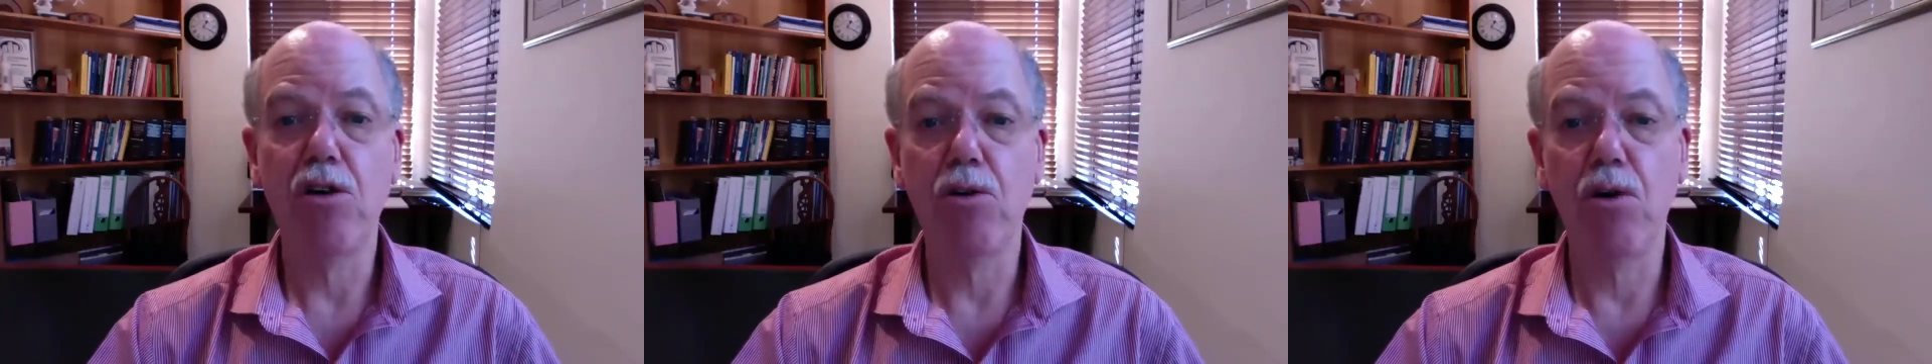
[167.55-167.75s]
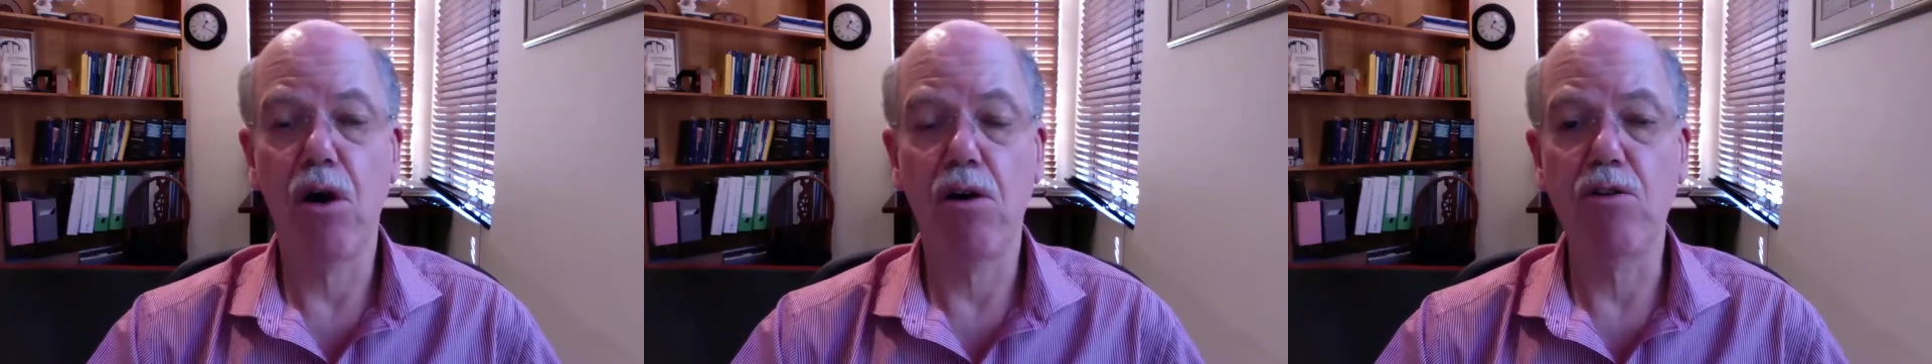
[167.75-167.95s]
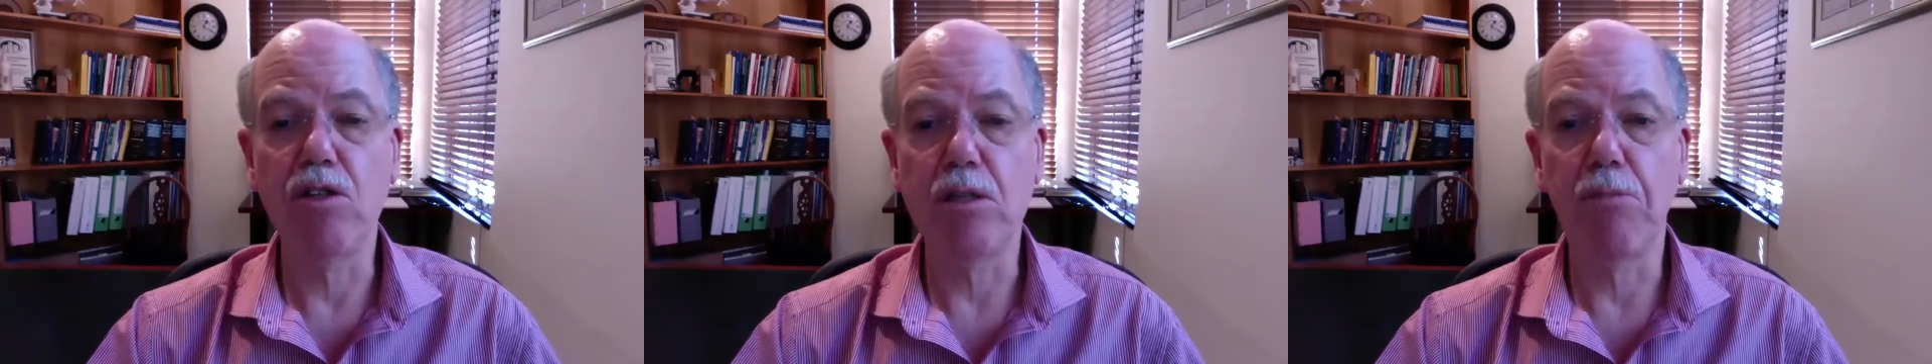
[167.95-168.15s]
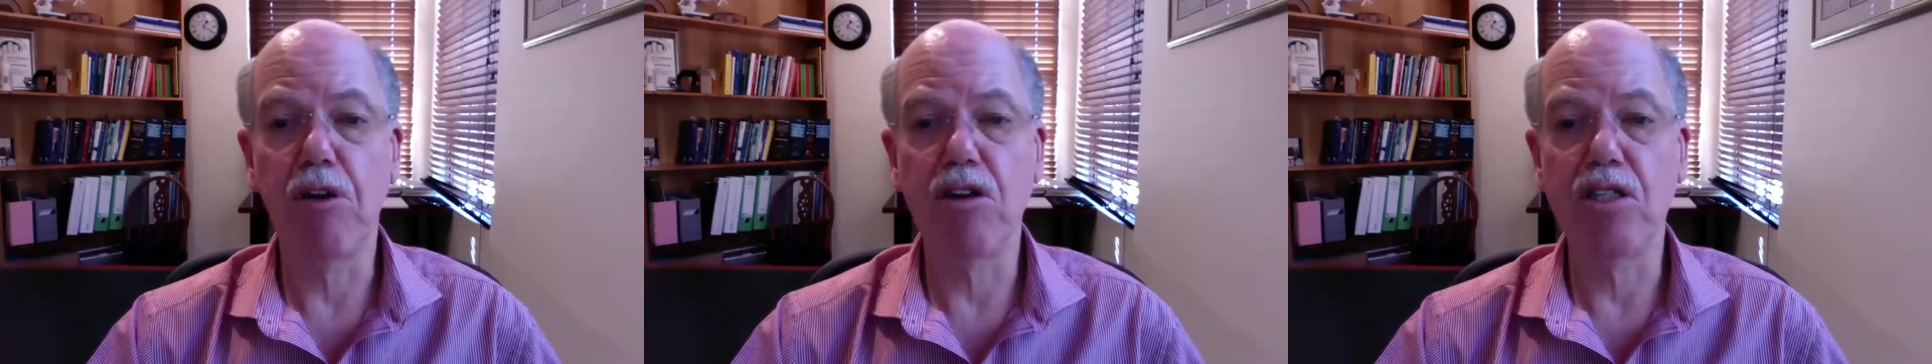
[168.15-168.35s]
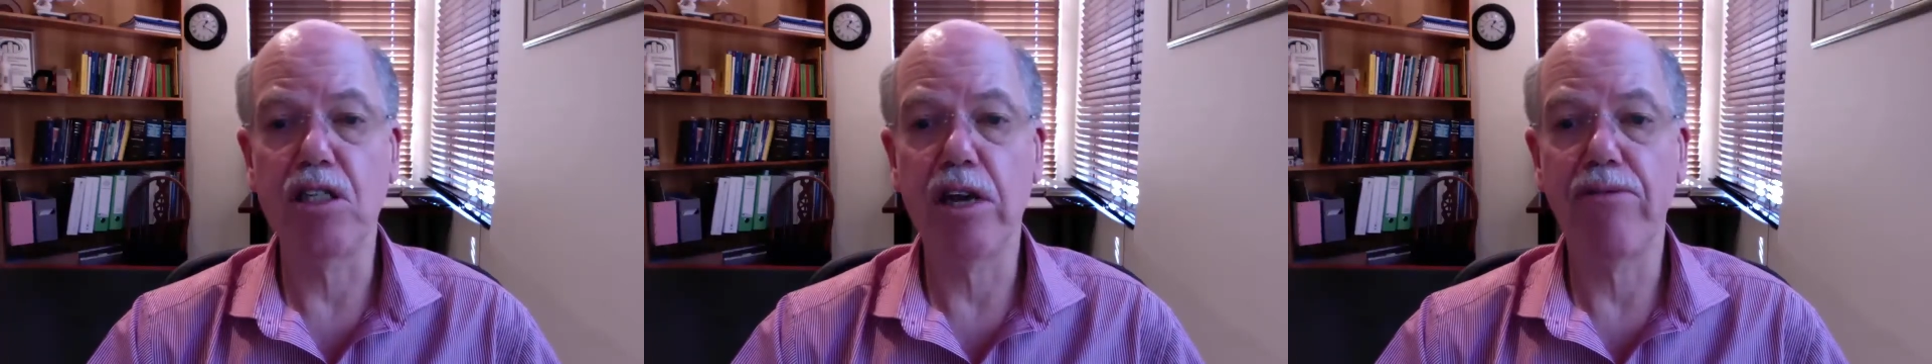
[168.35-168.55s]
who holds
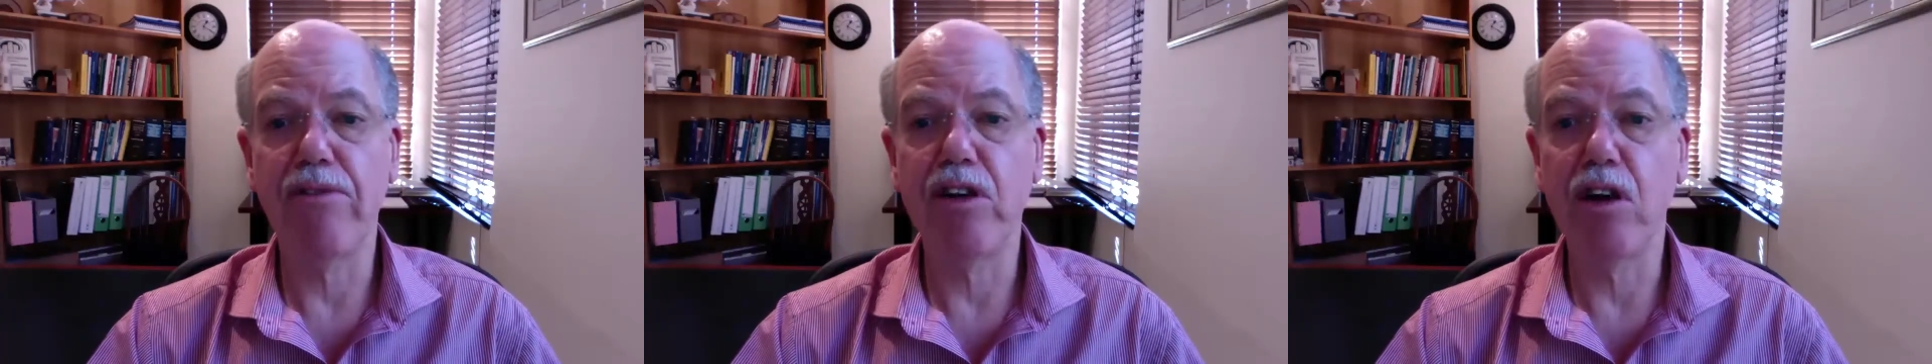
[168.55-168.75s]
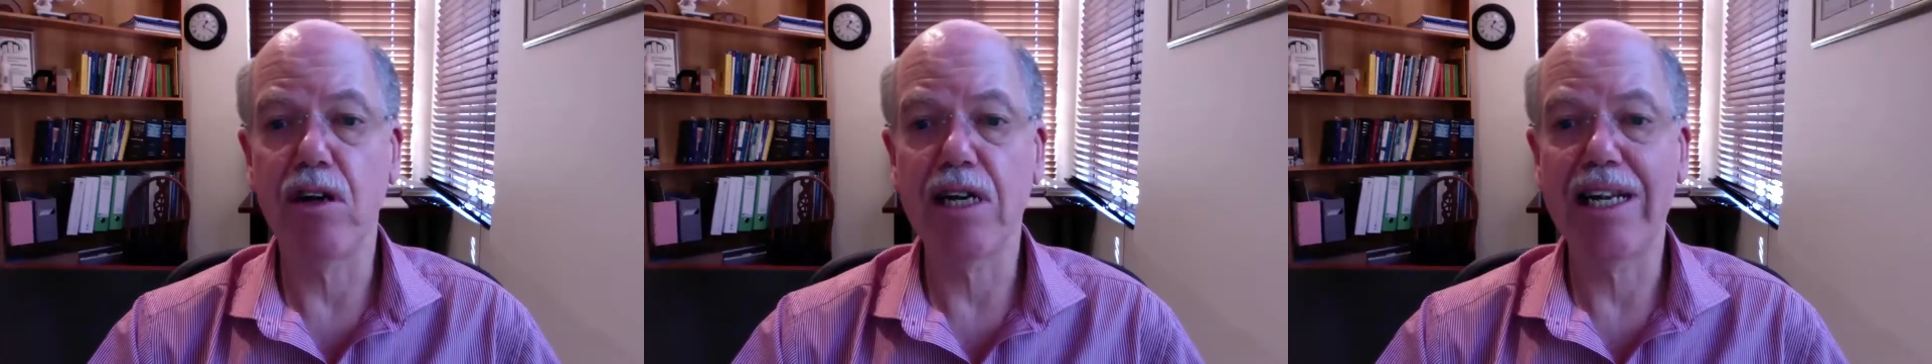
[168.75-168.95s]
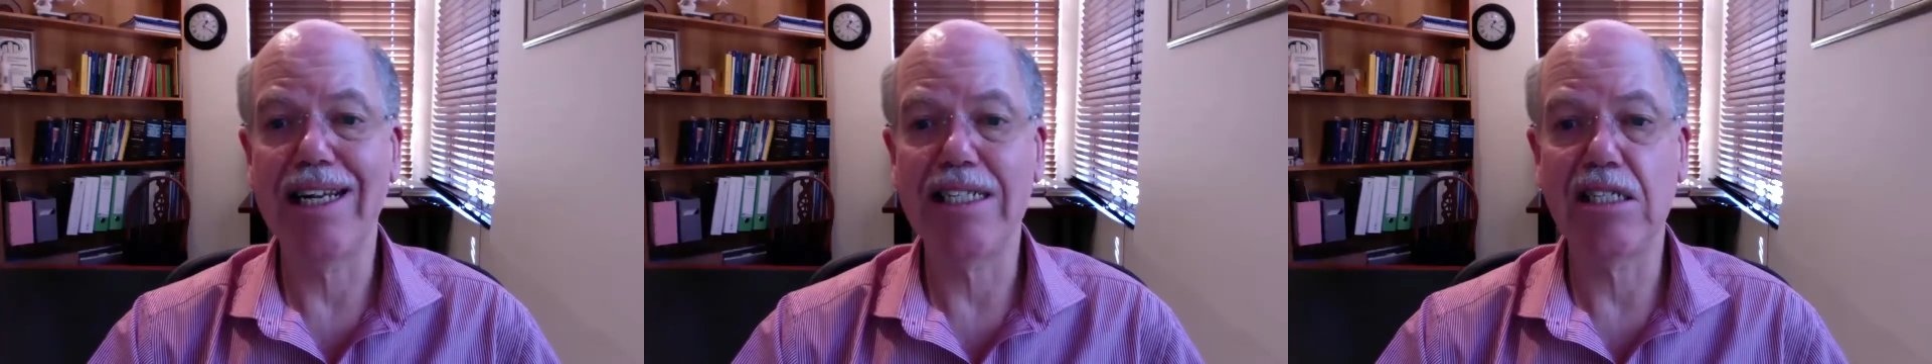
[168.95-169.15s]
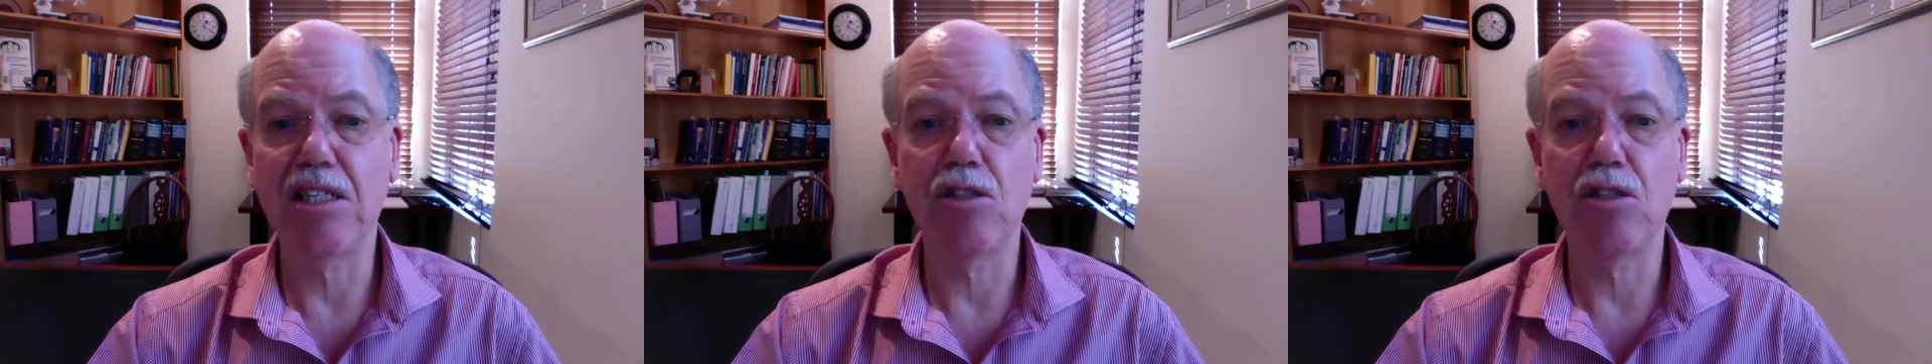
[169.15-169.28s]
bonds over not less than